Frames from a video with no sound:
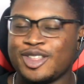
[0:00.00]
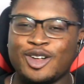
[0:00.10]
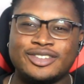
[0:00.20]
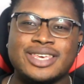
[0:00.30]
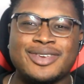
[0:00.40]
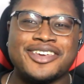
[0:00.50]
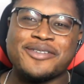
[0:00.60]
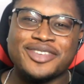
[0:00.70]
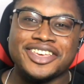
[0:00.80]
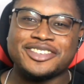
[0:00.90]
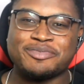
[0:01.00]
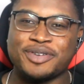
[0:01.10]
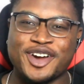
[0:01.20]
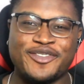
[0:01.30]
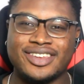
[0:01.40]
the whole teaming up thing is
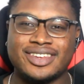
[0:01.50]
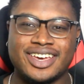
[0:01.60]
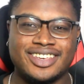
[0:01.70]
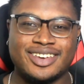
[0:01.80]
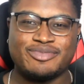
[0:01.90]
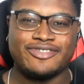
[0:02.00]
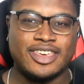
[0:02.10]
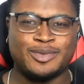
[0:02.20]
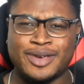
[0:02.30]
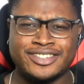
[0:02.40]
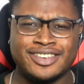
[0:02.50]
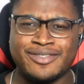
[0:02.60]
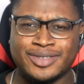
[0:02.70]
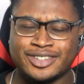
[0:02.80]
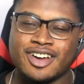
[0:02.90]
perfect idea, especially
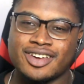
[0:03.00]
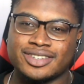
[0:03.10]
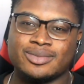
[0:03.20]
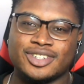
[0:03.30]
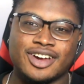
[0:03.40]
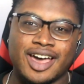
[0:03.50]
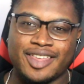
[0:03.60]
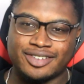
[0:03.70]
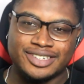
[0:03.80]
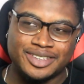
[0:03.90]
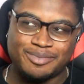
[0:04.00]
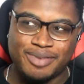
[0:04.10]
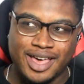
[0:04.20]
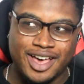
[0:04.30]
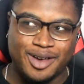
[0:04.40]
from the start, because I'm sure other
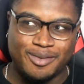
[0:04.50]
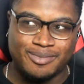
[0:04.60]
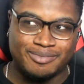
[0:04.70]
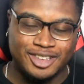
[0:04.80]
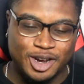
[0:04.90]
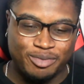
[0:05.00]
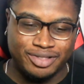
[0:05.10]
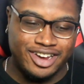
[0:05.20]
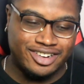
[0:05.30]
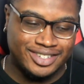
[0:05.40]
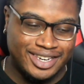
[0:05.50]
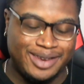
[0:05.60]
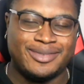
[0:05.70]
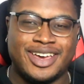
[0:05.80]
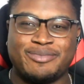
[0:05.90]
players
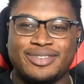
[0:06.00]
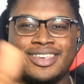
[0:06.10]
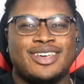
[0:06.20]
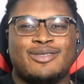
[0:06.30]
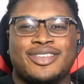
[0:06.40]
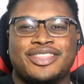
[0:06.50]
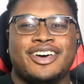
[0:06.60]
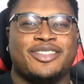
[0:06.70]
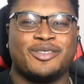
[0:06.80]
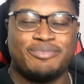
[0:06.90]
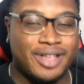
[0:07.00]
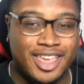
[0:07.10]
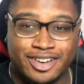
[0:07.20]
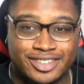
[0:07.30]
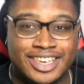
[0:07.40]
teamed up with other
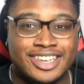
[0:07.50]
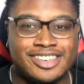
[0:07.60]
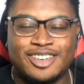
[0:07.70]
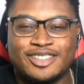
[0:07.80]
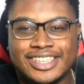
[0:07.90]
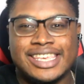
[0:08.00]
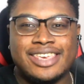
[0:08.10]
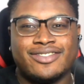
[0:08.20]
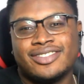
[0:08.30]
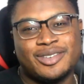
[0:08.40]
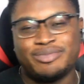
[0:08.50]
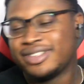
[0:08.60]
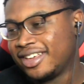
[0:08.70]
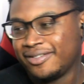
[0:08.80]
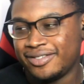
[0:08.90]
players, to even the playing